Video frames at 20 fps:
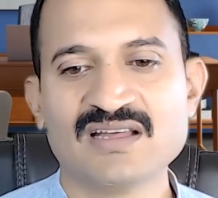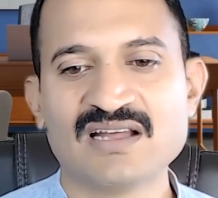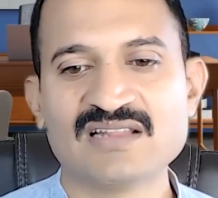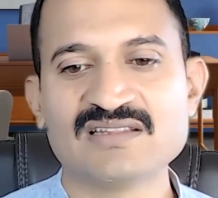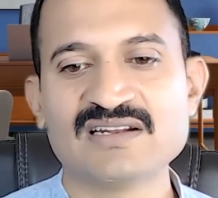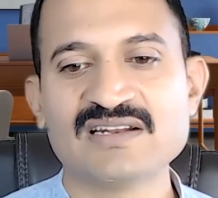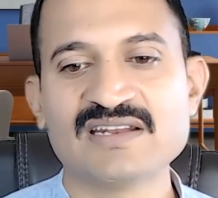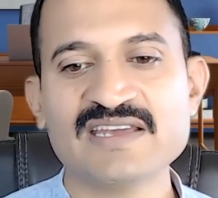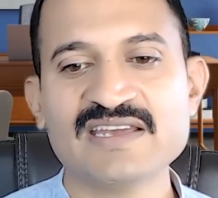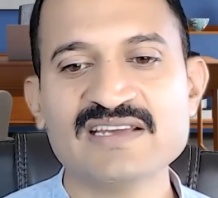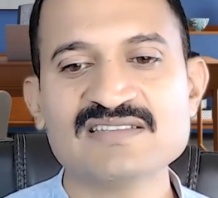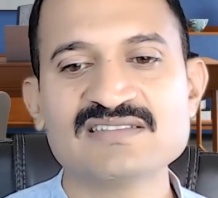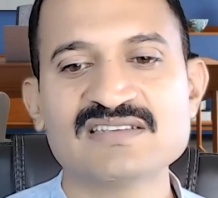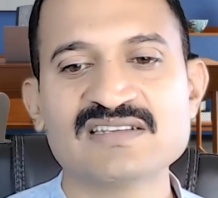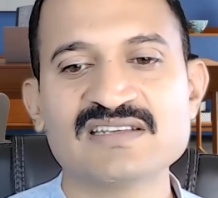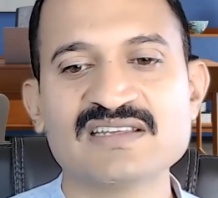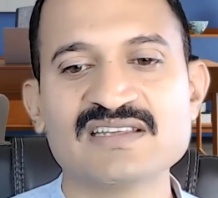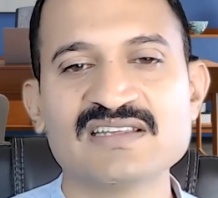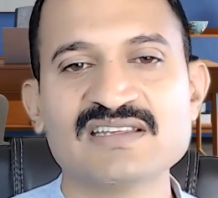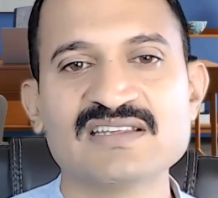And the next
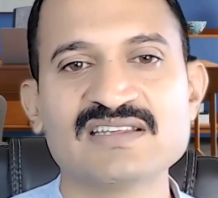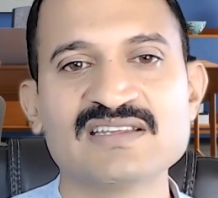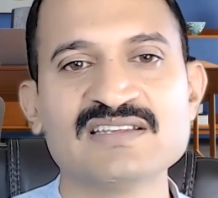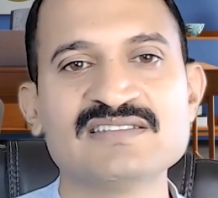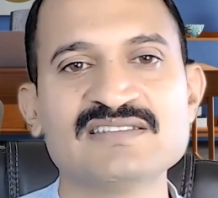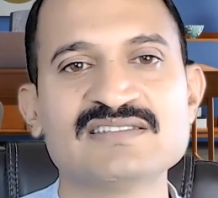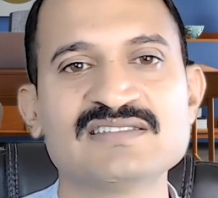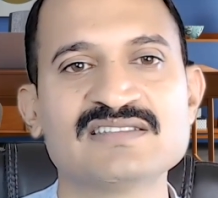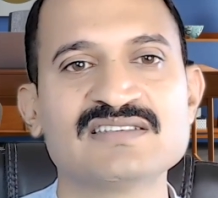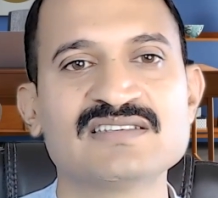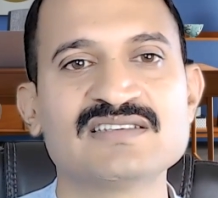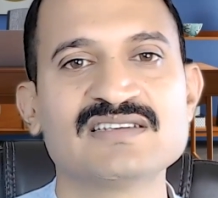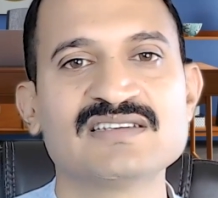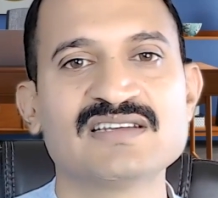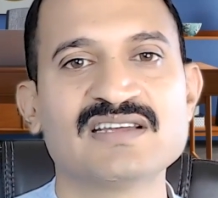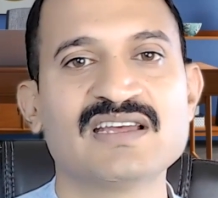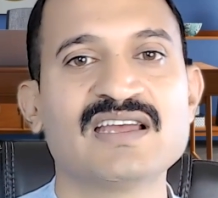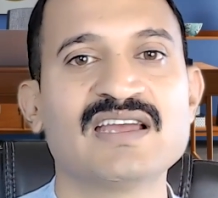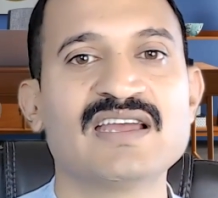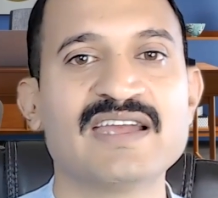is
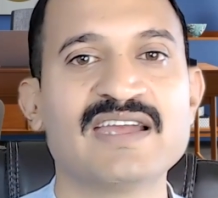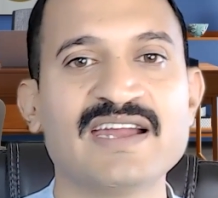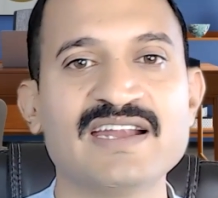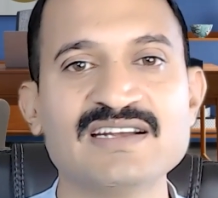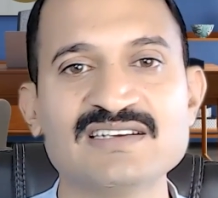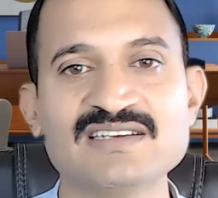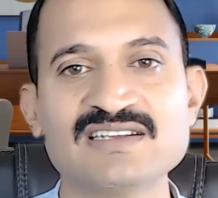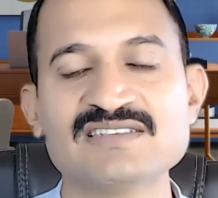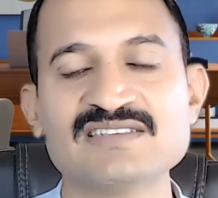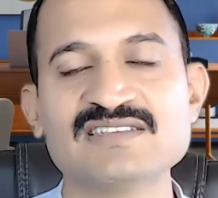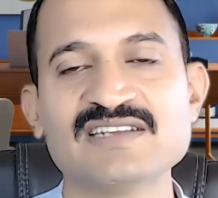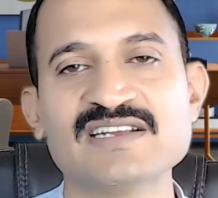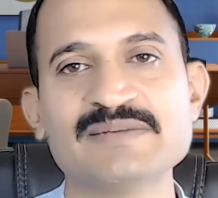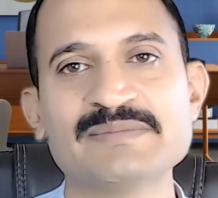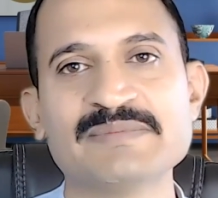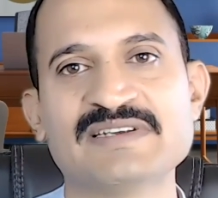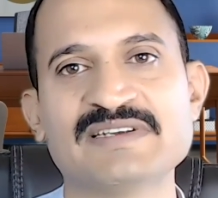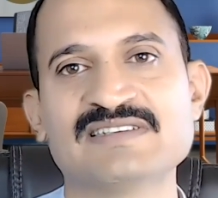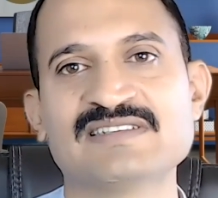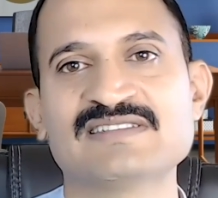
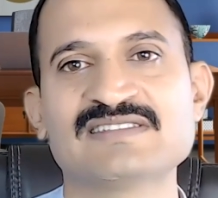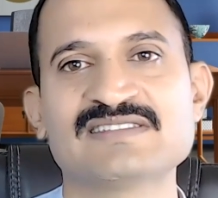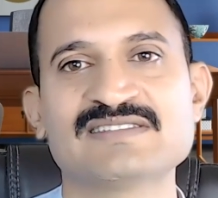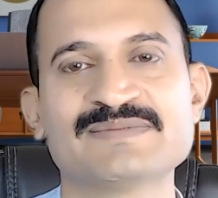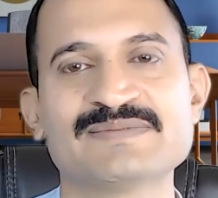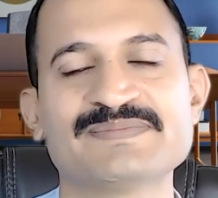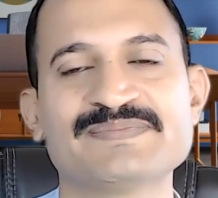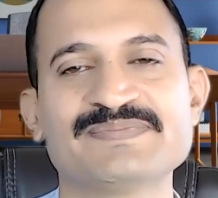entertainment.